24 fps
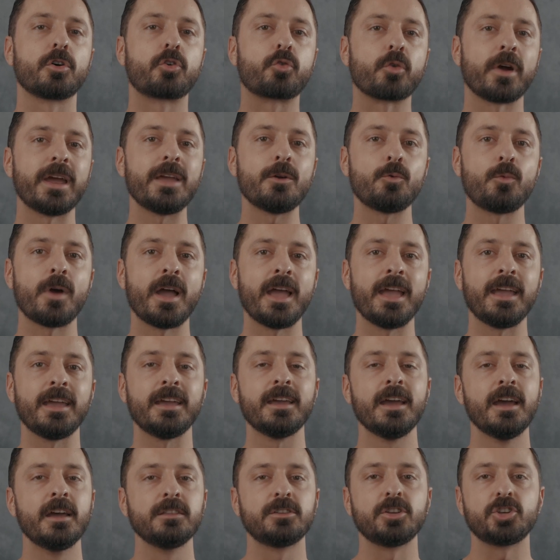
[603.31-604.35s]
a great way
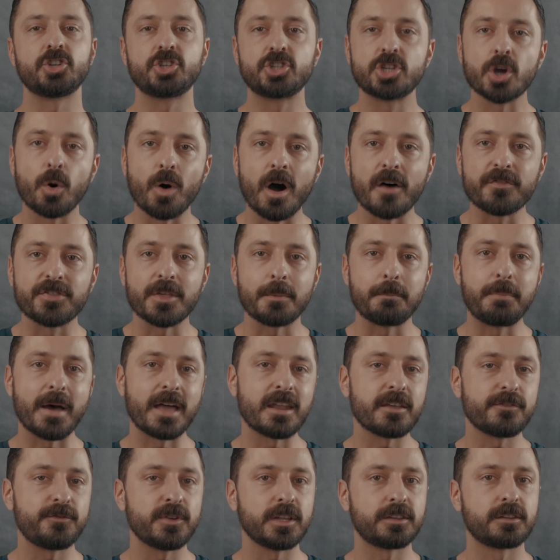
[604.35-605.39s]
to show off the
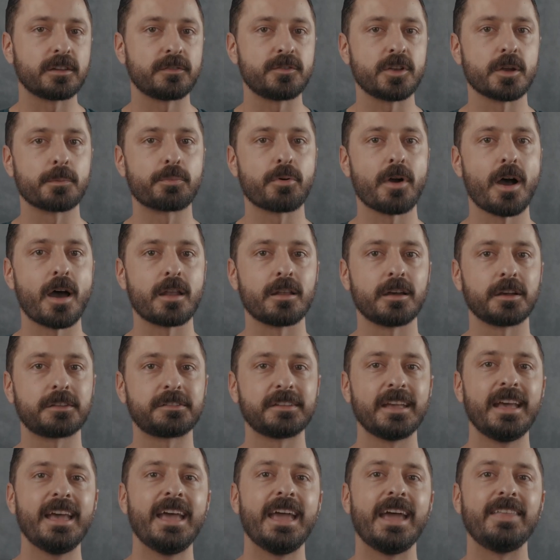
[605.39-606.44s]
benefits of your products,
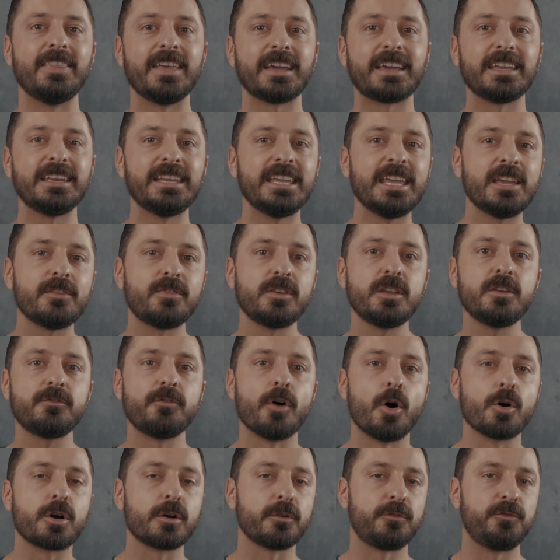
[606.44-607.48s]
and they can even
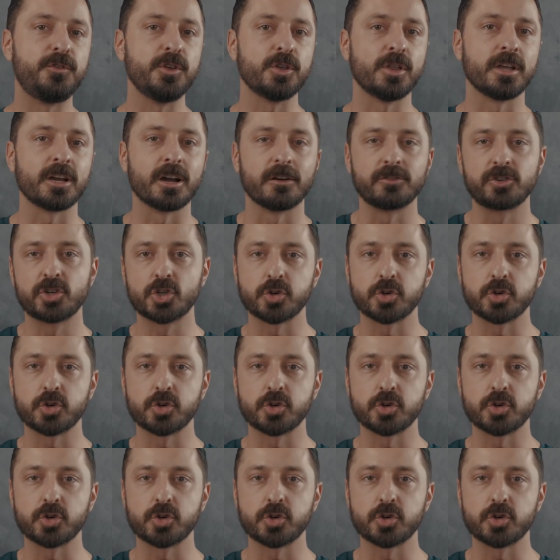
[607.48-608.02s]
evoke a feeling of